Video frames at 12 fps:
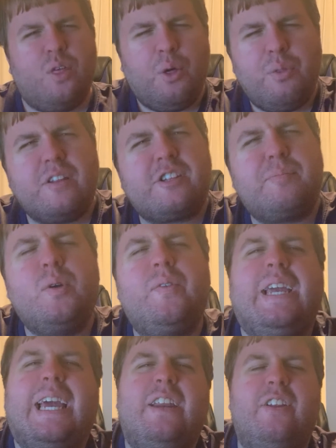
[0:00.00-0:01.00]
this
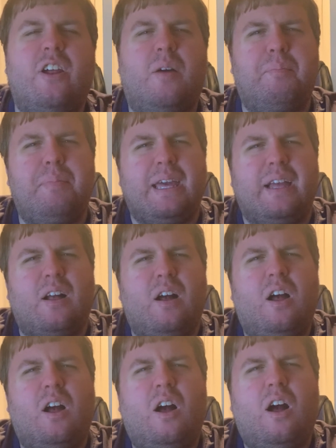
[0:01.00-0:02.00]
movie ended up being
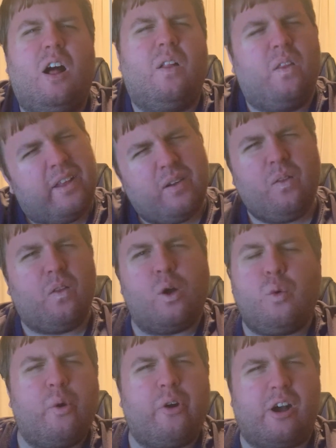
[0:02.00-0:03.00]
a little
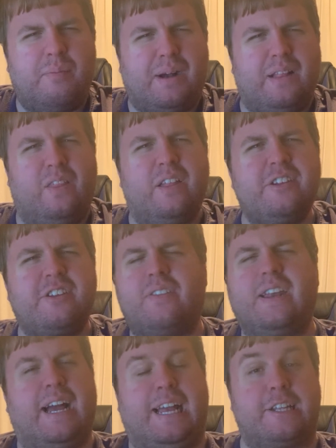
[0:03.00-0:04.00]
lower on my list
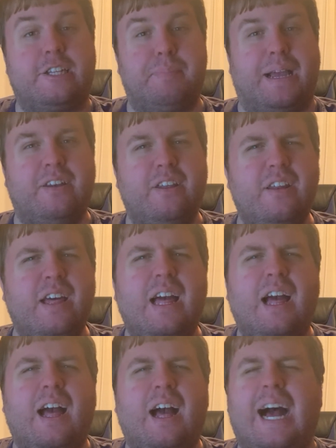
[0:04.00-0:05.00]
than I expected,
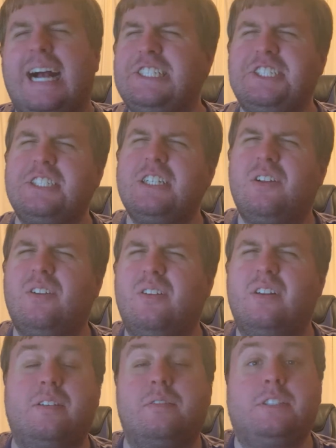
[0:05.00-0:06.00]
I
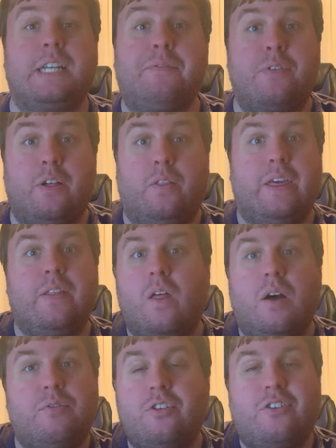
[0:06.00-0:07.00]
still definitely
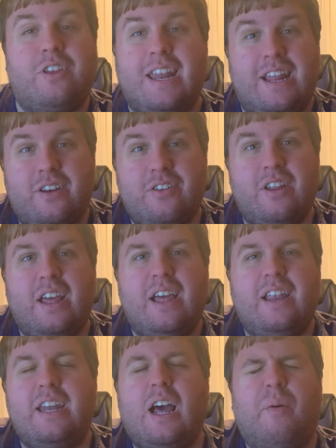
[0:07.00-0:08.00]
loved Tenet.
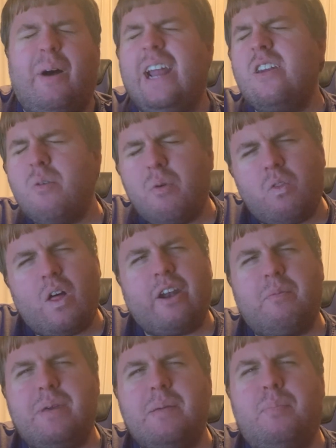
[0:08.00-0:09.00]
Now, I know a lot
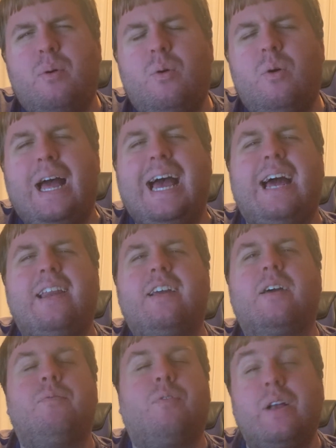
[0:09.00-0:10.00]
of people had
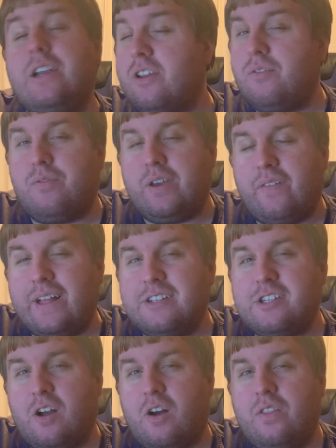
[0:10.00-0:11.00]
conflicted
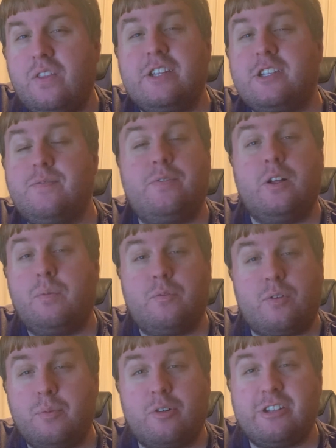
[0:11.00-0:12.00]
feelings on this film
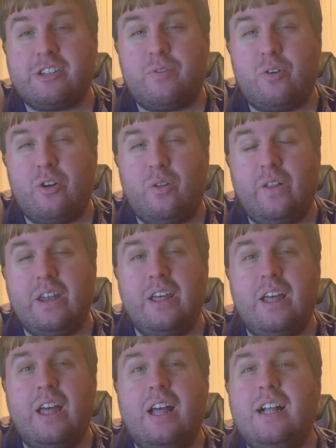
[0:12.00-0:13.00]
from Christopher Nolan.
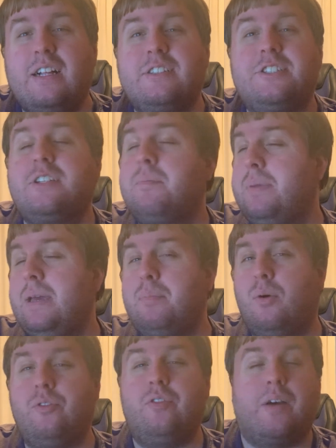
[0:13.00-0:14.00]
Some
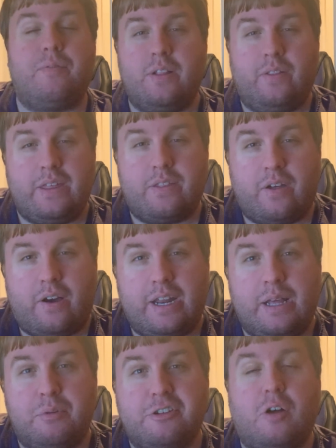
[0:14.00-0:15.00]
people definitely thought
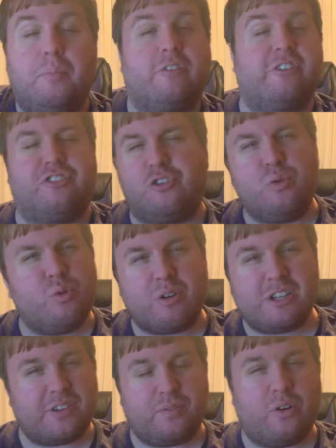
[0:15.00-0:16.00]
it was almost too
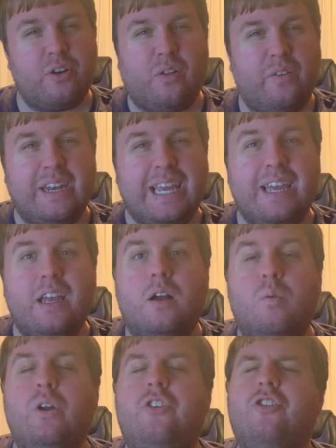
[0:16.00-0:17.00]
Christopher Nolan-y,
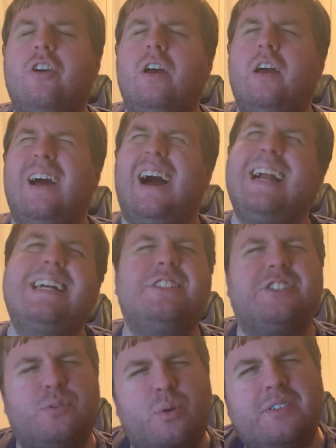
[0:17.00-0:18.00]
which I can
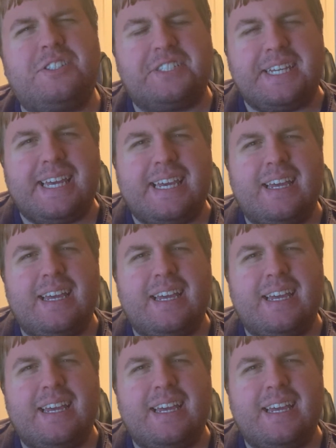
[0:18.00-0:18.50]
sort of see.